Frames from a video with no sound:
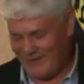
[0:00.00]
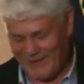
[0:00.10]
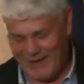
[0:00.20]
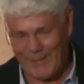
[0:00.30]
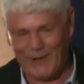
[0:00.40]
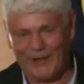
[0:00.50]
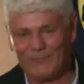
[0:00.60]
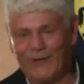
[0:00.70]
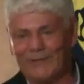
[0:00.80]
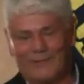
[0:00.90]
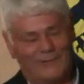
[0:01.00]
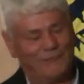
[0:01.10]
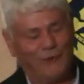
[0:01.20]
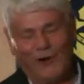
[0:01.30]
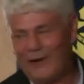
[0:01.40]
He gave me a
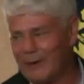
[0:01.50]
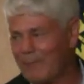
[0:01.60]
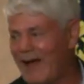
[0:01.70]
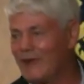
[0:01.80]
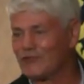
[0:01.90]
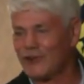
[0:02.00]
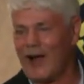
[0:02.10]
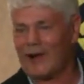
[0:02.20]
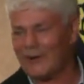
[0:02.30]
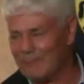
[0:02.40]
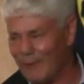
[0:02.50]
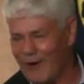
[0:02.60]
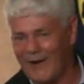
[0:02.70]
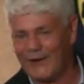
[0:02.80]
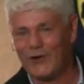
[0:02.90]
400-pound chocolate
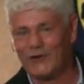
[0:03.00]
bar.